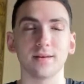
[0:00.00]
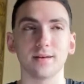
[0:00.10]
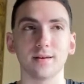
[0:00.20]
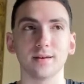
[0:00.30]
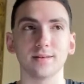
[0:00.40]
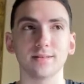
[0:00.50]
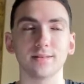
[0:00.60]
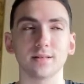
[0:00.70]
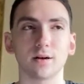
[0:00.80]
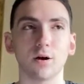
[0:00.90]

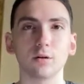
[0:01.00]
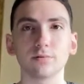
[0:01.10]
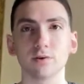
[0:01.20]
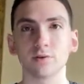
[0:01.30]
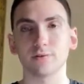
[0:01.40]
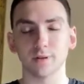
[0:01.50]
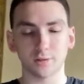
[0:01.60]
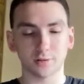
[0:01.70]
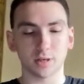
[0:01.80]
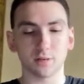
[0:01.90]
And all of those
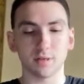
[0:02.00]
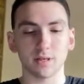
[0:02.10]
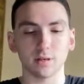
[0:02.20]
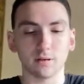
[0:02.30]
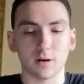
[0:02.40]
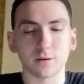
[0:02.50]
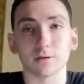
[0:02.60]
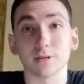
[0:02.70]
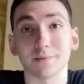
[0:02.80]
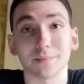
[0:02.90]
videos are going to be under
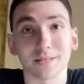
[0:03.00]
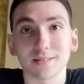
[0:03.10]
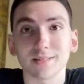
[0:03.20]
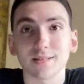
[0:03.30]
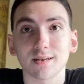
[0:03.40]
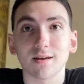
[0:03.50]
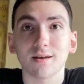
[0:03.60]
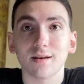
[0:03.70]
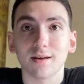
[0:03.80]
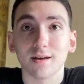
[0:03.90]
10 minutes.
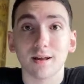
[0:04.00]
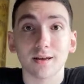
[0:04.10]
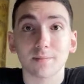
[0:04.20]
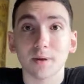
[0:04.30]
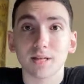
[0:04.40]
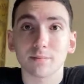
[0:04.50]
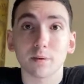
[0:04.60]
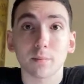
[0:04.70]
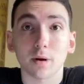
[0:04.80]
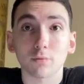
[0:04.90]
And I can make them
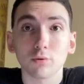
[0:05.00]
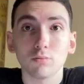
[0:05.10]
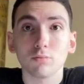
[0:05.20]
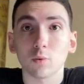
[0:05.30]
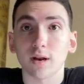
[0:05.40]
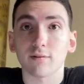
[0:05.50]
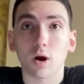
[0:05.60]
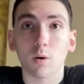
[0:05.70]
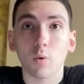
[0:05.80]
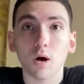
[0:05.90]
in my room whenever
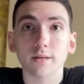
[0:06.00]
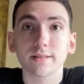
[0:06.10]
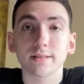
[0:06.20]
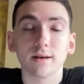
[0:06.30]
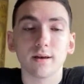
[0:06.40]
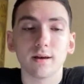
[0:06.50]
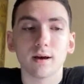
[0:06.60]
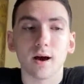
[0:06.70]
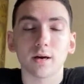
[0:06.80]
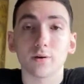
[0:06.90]
I want.
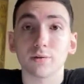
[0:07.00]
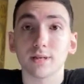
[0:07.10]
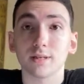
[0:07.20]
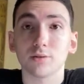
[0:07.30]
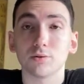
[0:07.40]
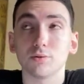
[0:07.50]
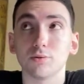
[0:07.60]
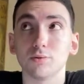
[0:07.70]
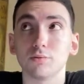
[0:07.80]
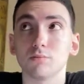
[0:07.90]
I don't need
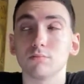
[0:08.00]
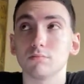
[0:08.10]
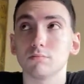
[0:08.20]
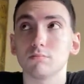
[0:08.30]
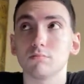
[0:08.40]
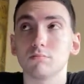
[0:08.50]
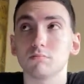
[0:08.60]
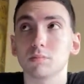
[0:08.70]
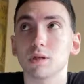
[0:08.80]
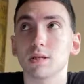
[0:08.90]
to
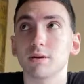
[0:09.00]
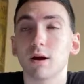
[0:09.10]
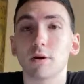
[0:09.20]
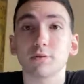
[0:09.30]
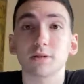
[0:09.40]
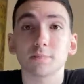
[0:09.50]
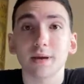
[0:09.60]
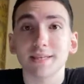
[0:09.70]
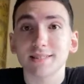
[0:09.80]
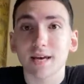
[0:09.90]
clear out the
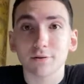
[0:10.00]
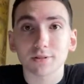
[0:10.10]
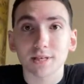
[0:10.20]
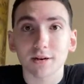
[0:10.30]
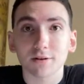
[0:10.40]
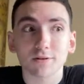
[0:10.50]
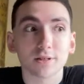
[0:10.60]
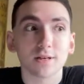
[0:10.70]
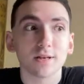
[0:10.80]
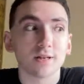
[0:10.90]
space downstairs
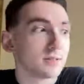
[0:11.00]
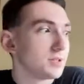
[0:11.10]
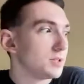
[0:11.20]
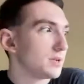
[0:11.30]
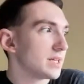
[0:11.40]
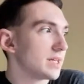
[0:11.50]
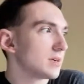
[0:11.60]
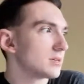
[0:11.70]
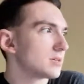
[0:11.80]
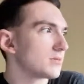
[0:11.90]
to do it
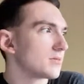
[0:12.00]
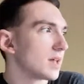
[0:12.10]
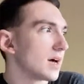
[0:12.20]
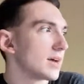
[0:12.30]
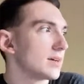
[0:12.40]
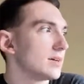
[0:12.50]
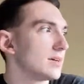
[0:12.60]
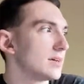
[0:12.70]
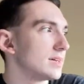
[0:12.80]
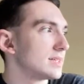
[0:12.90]
here. There's a fly.
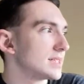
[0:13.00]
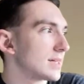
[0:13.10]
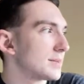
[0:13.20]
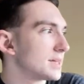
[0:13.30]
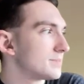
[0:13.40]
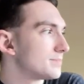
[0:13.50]
Damn it.